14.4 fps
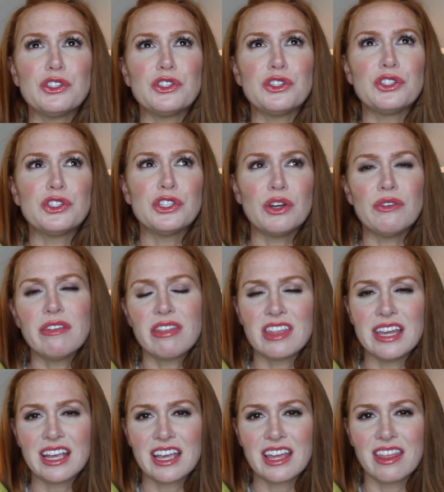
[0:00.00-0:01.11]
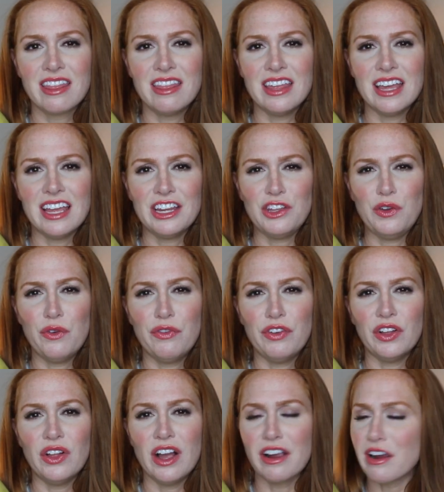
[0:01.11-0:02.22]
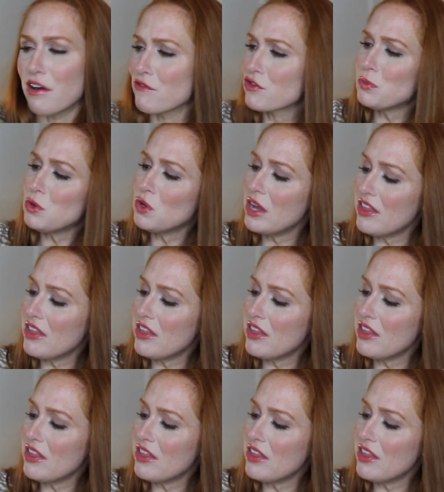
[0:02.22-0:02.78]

so thick that you feel uncomfortable.